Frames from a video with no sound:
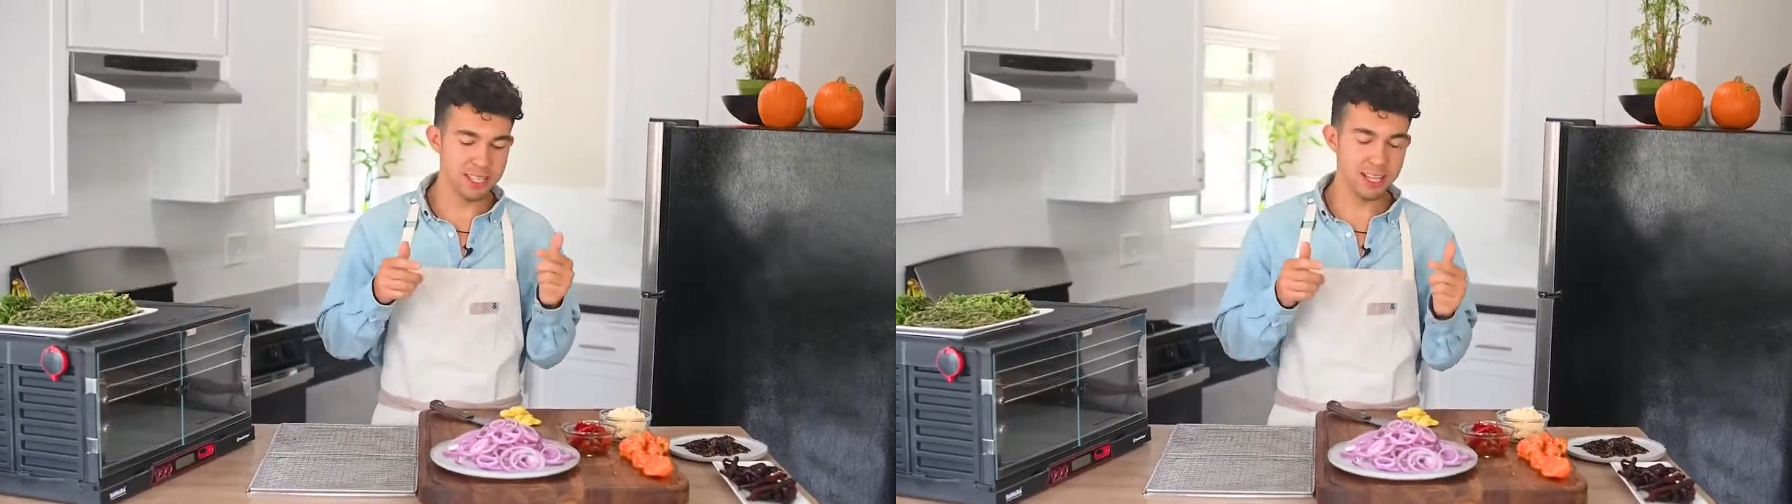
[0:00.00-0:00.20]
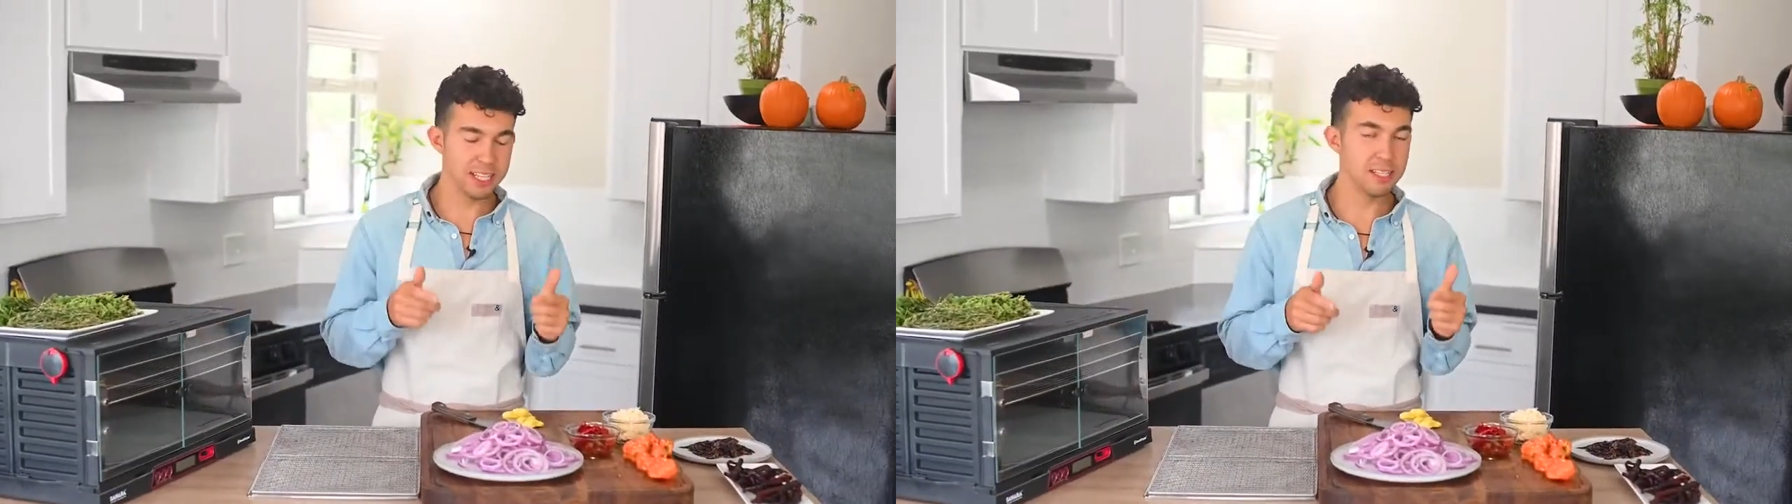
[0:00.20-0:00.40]

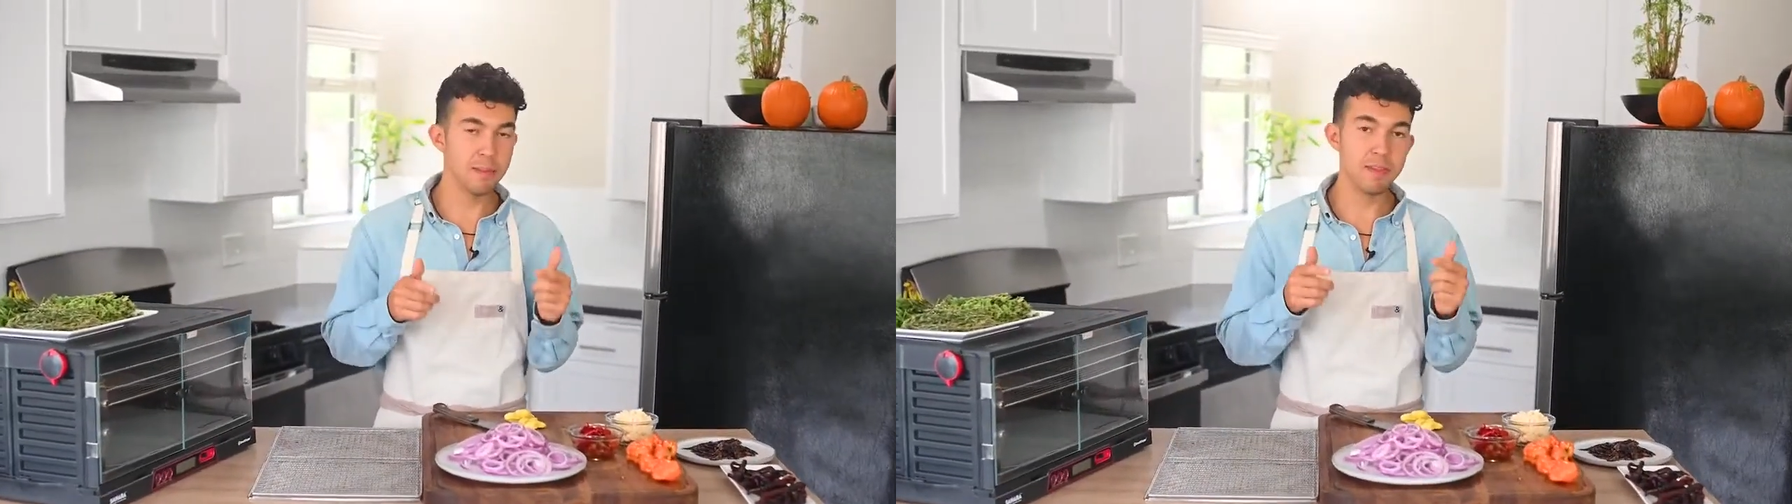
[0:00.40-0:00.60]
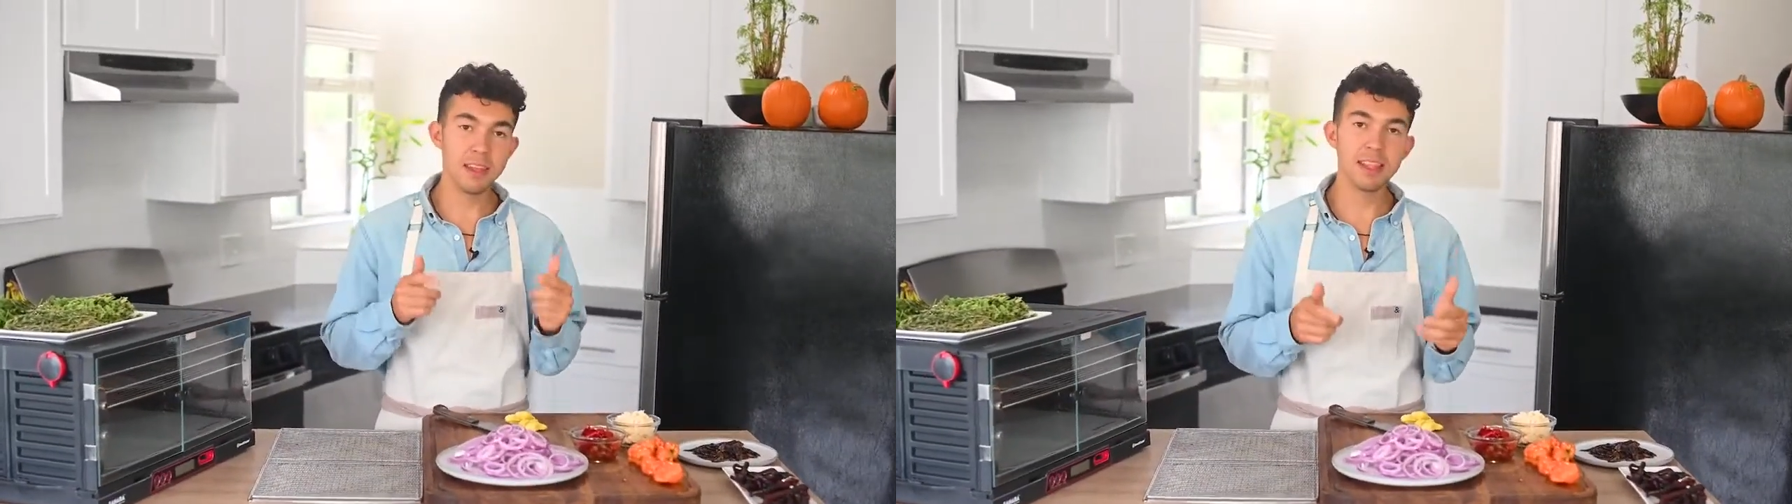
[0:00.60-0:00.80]
slice
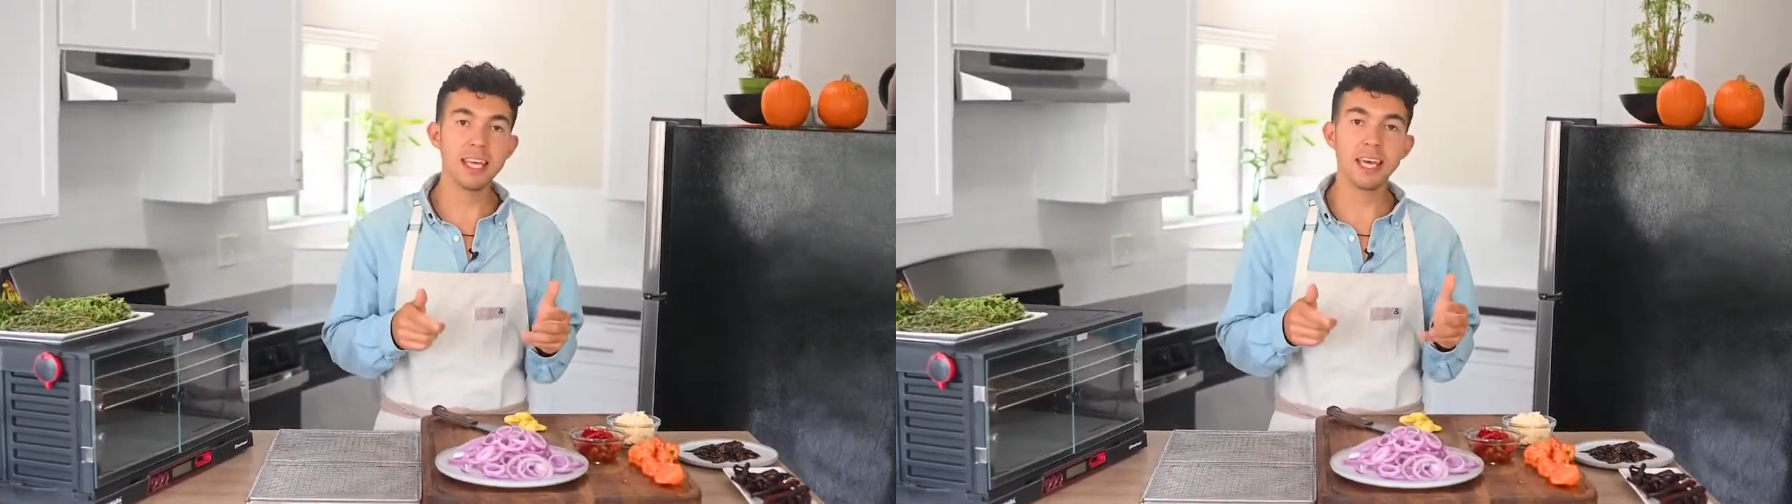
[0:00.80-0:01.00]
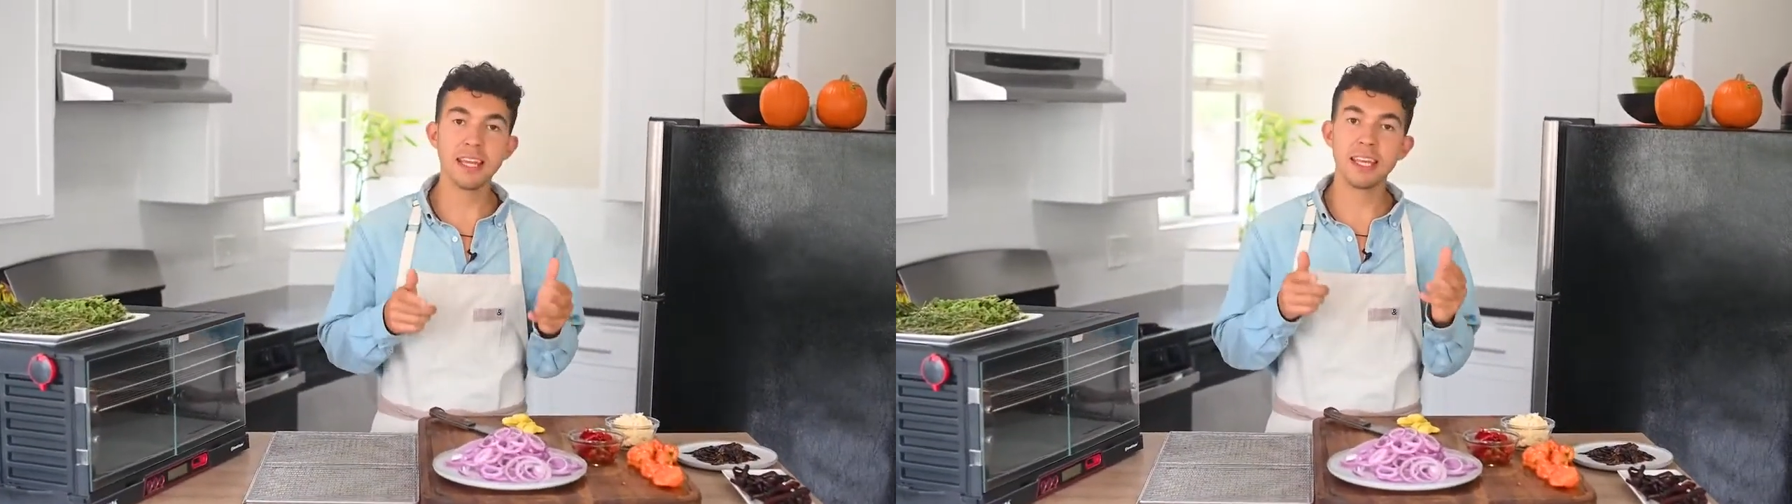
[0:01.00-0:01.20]
them
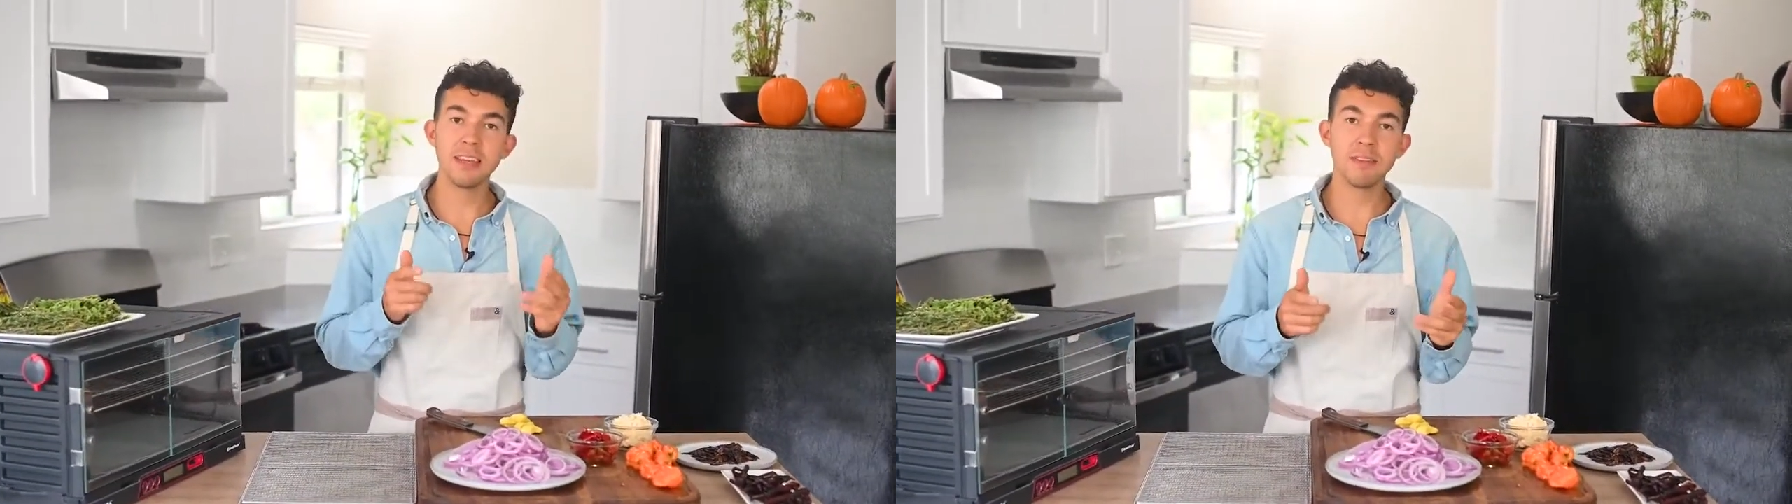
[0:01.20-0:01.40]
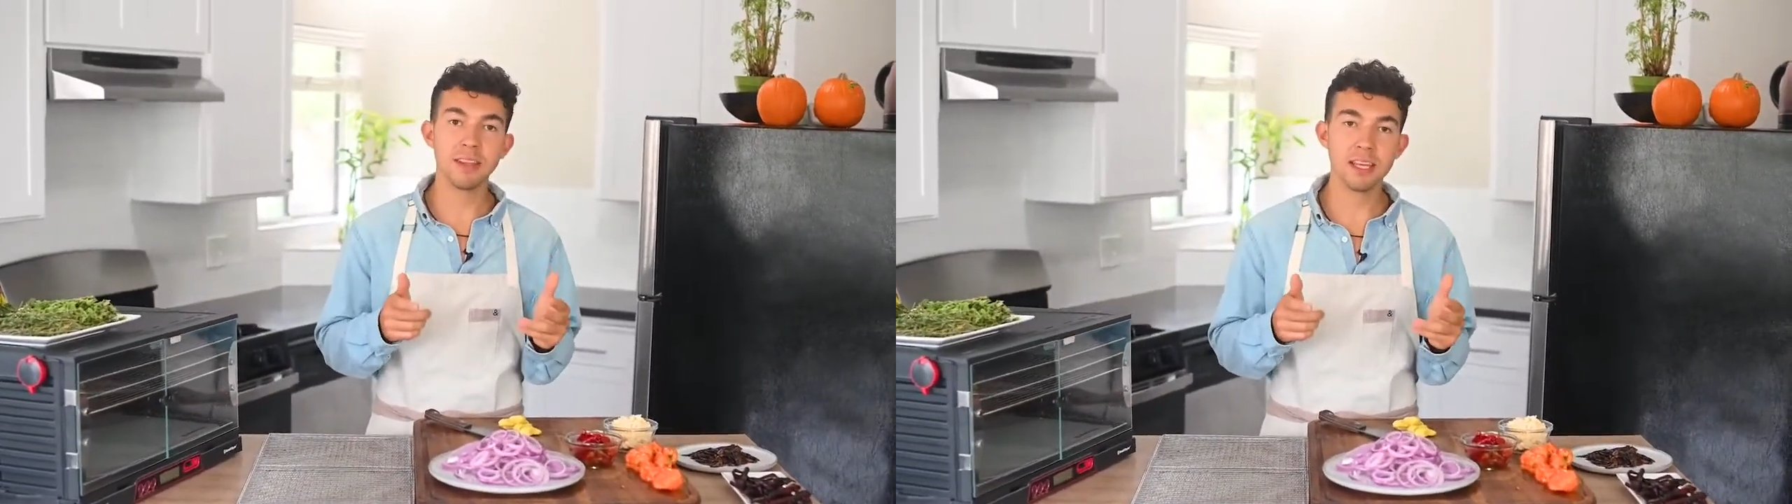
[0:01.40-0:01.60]
thinly and
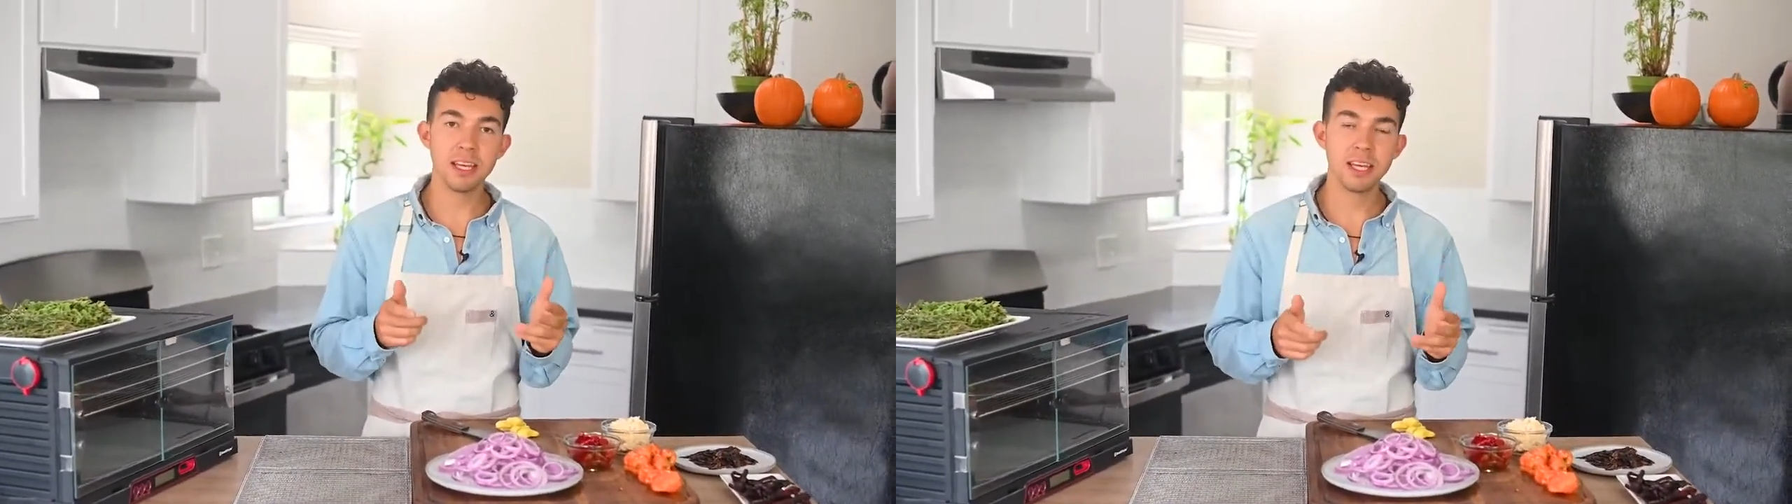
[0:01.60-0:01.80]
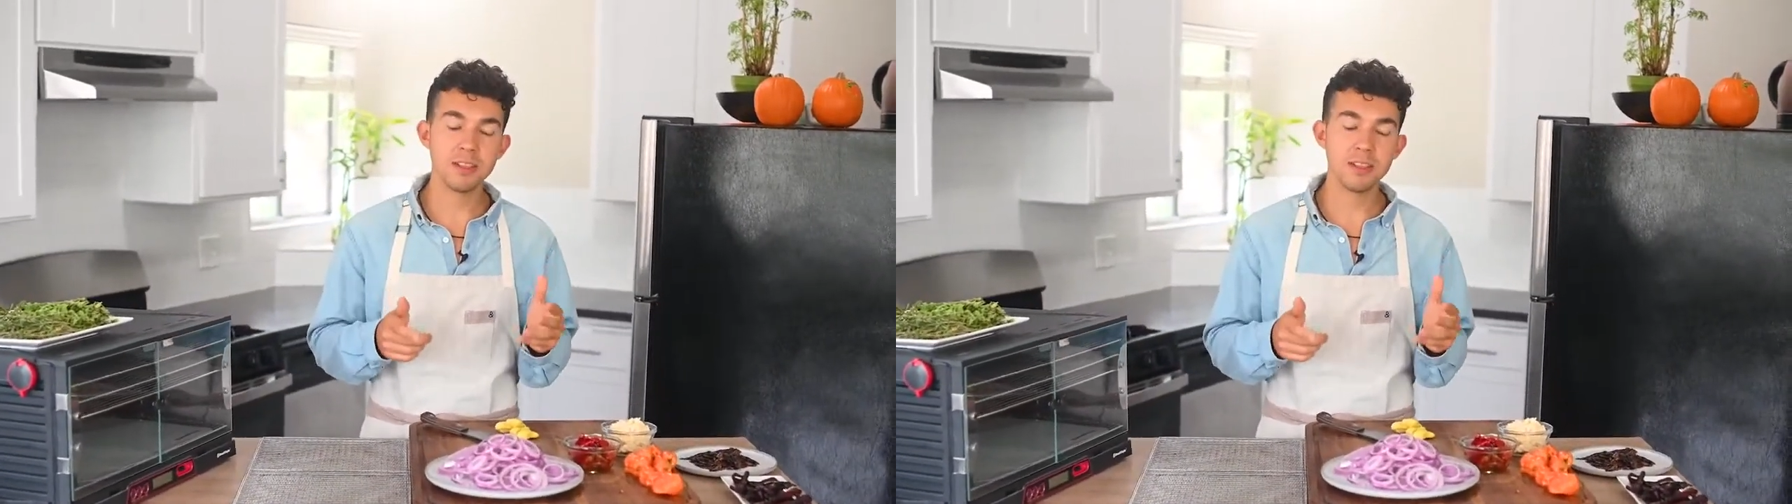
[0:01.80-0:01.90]
evenly.